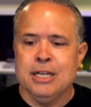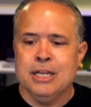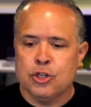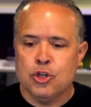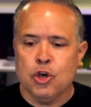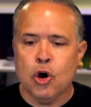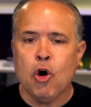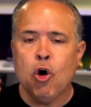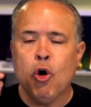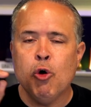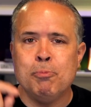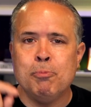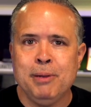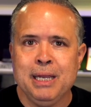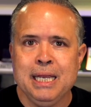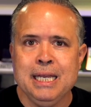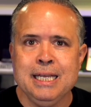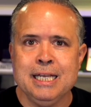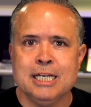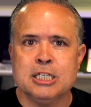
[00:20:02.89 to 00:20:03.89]
your
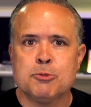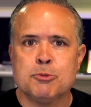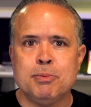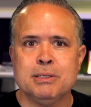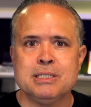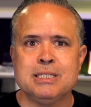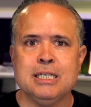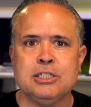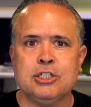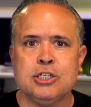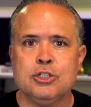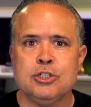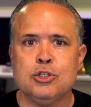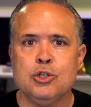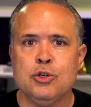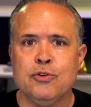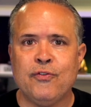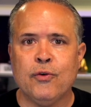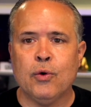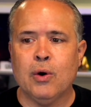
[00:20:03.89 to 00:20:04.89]
obedience positions
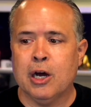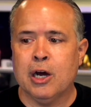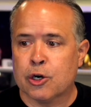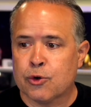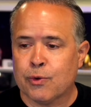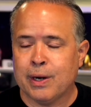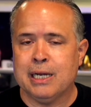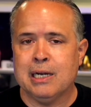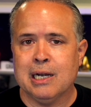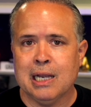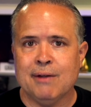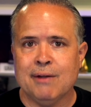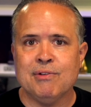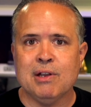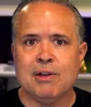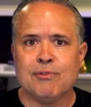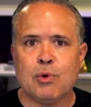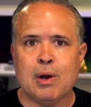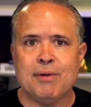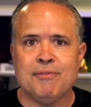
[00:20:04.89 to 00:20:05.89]
you for a greater level
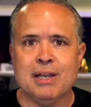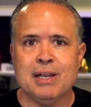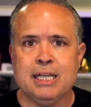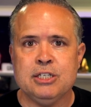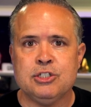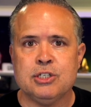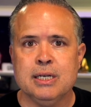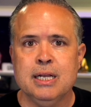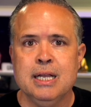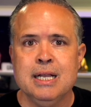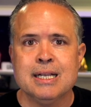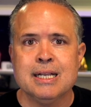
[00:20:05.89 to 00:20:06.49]
of revelation.